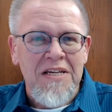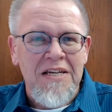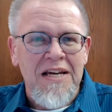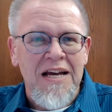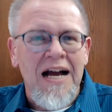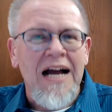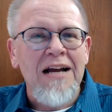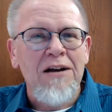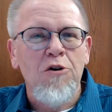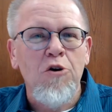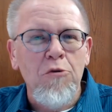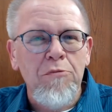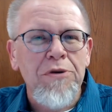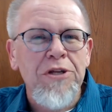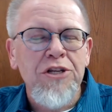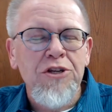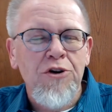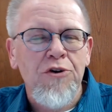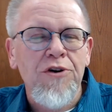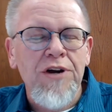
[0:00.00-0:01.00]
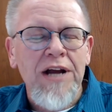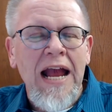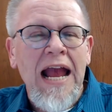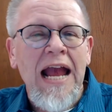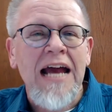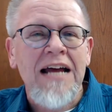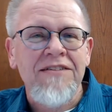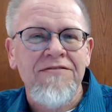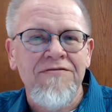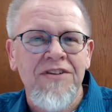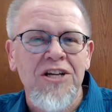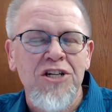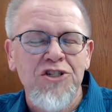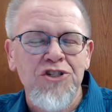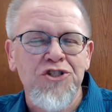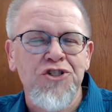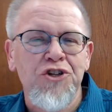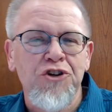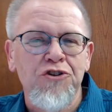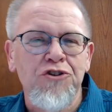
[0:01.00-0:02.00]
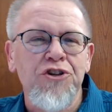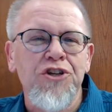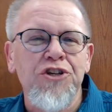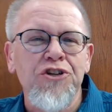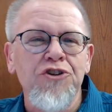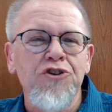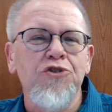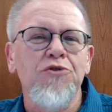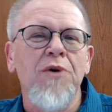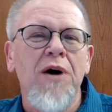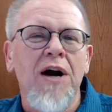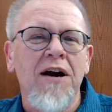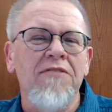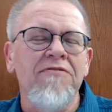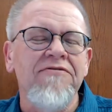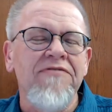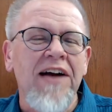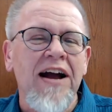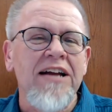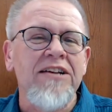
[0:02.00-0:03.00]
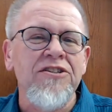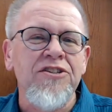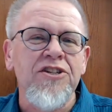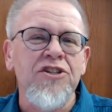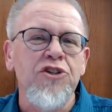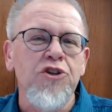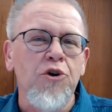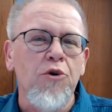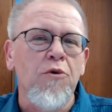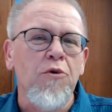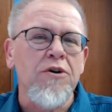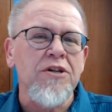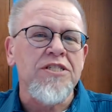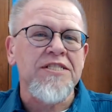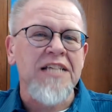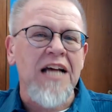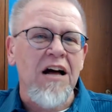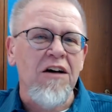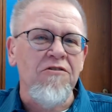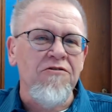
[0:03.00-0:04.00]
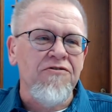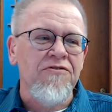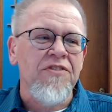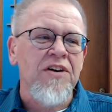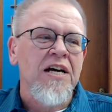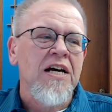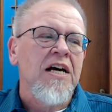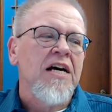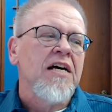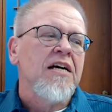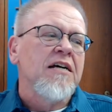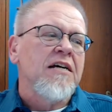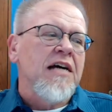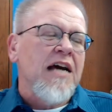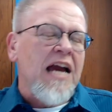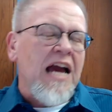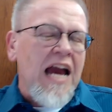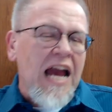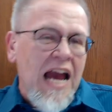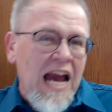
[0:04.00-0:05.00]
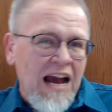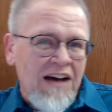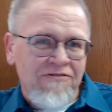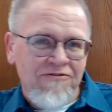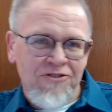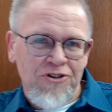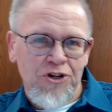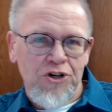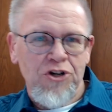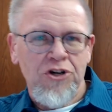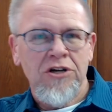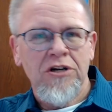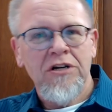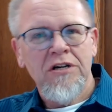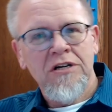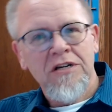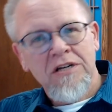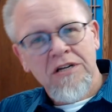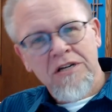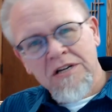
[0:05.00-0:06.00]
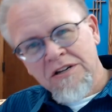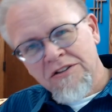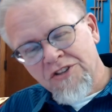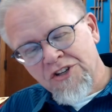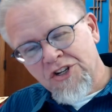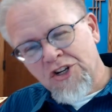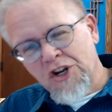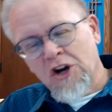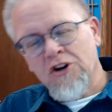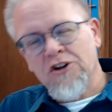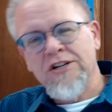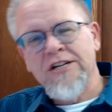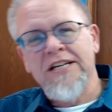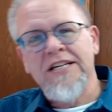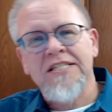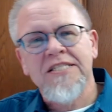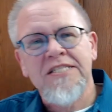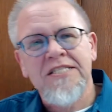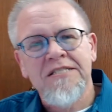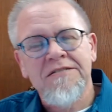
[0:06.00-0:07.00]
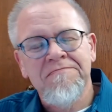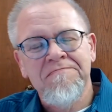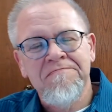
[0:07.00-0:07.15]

I hope in your Advent journey, you are finding yourself after the darkness.